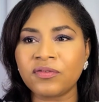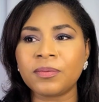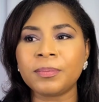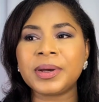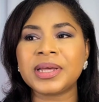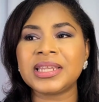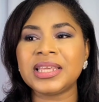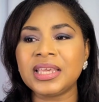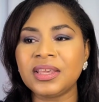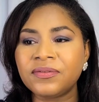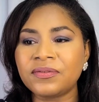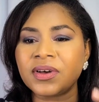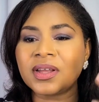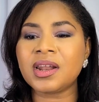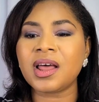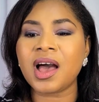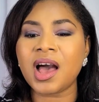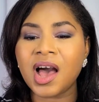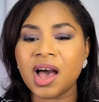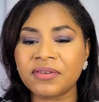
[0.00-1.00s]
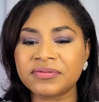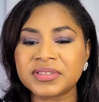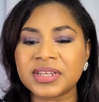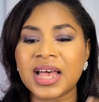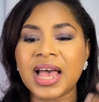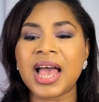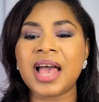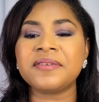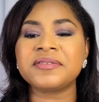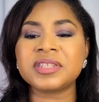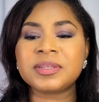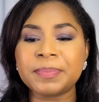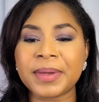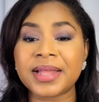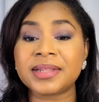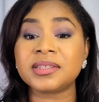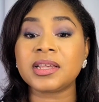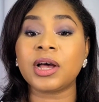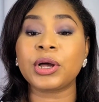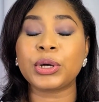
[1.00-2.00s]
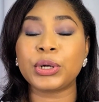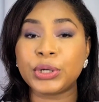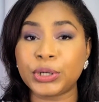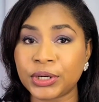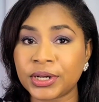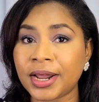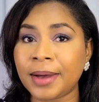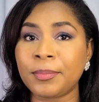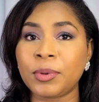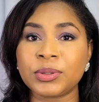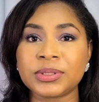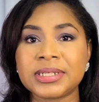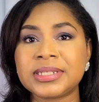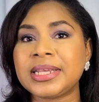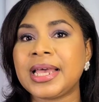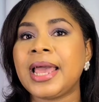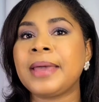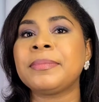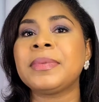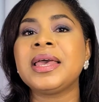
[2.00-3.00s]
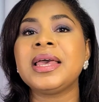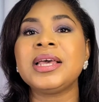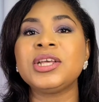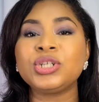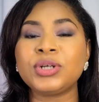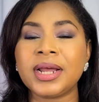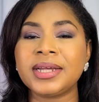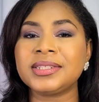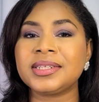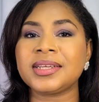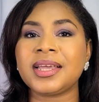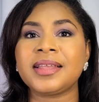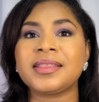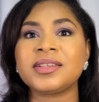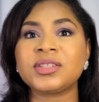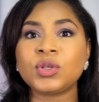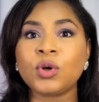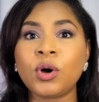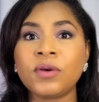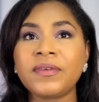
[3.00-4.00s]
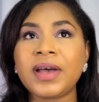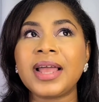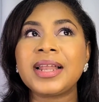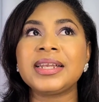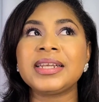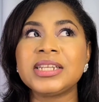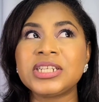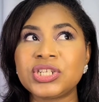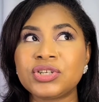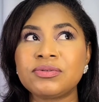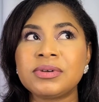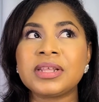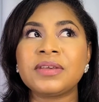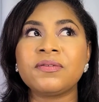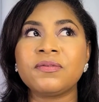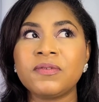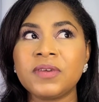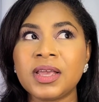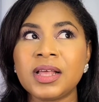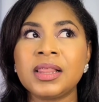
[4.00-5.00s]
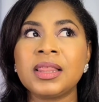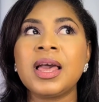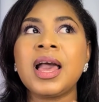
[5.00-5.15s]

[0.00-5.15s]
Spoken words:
but even after I have spent a good amount of time trying to get this off, I literally feel